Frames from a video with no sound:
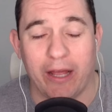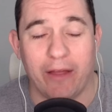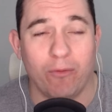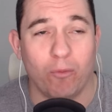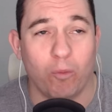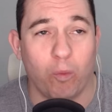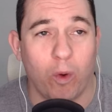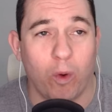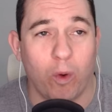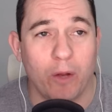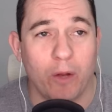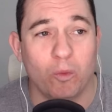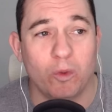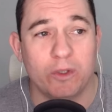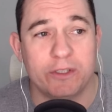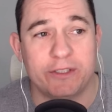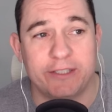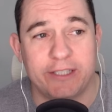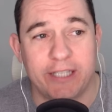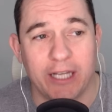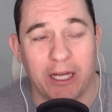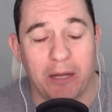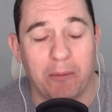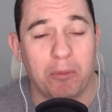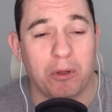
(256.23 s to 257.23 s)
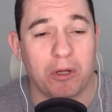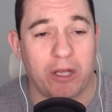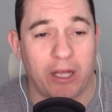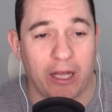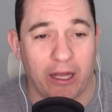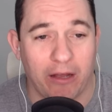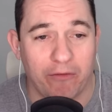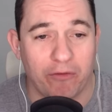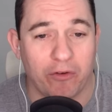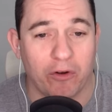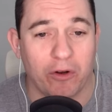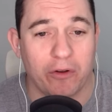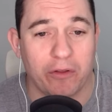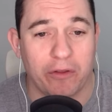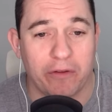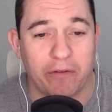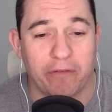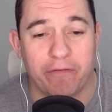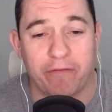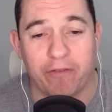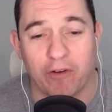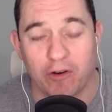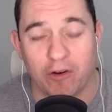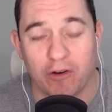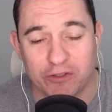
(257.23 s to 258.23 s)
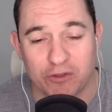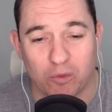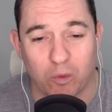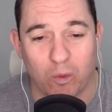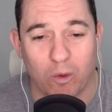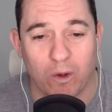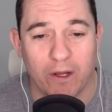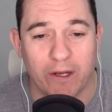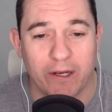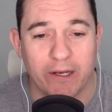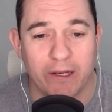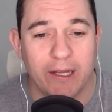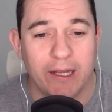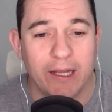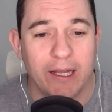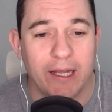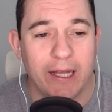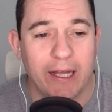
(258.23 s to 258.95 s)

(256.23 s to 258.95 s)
One was double covered, the first one.